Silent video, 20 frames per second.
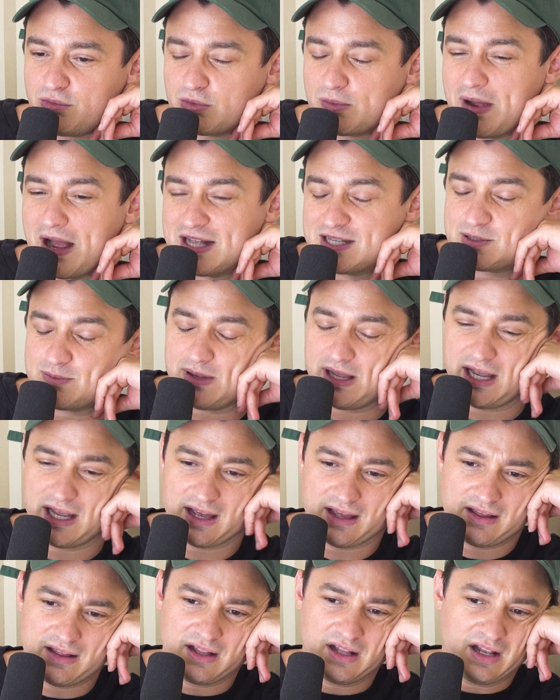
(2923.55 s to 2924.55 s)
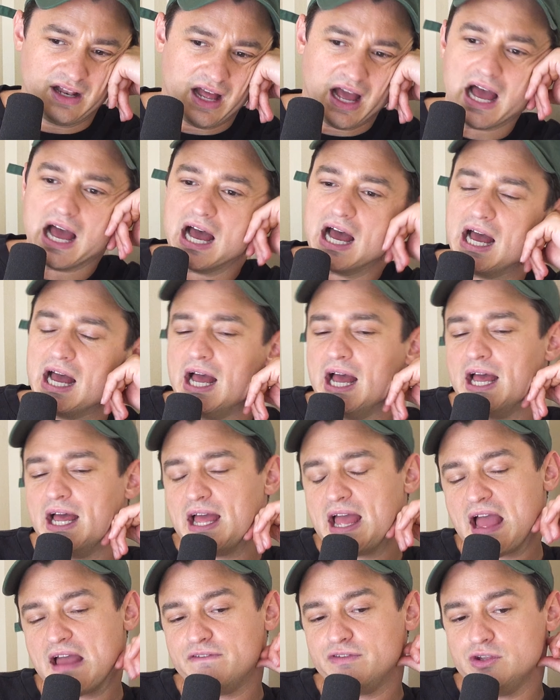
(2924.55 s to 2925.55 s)
Reminds me, uh,
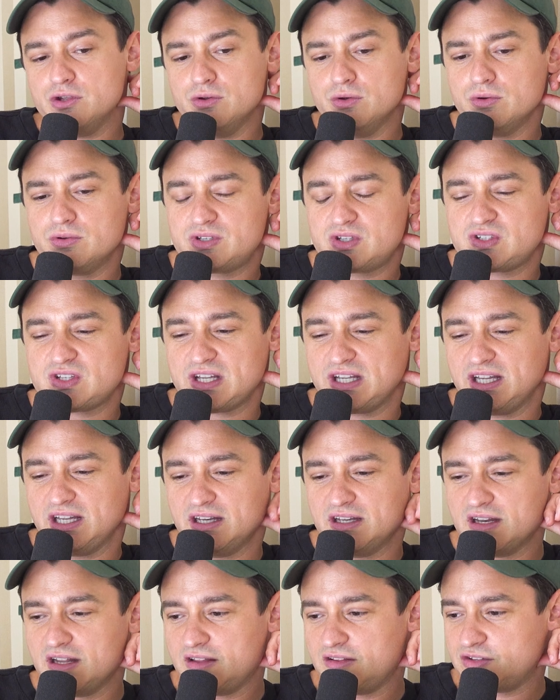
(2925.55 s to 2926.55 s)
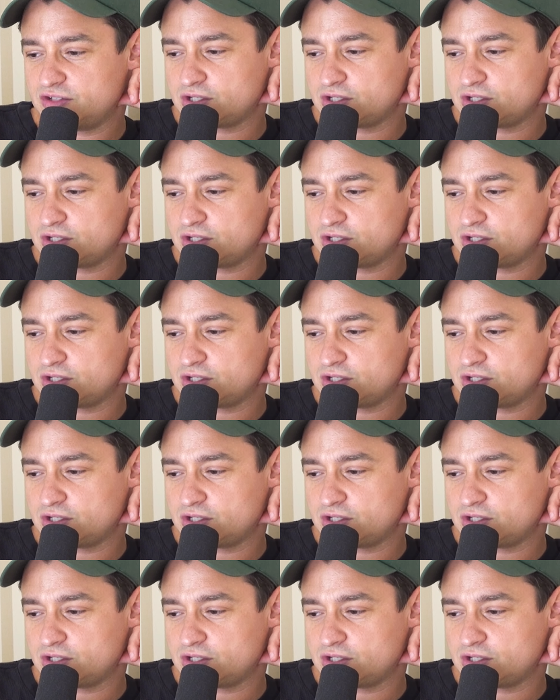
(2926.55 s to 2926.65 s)
have you seen?